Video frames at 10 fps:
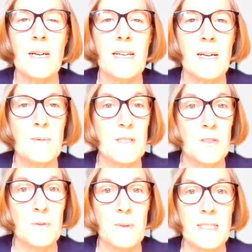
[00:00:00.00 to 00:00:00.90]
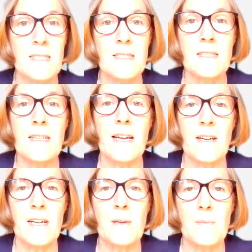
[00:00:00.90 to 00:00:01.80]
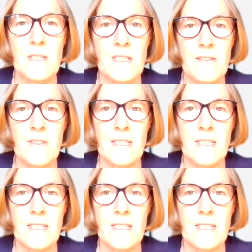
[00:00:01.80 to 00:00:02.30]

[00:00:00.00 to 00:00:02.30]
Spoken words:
my name is Sue Weston and I am the Chief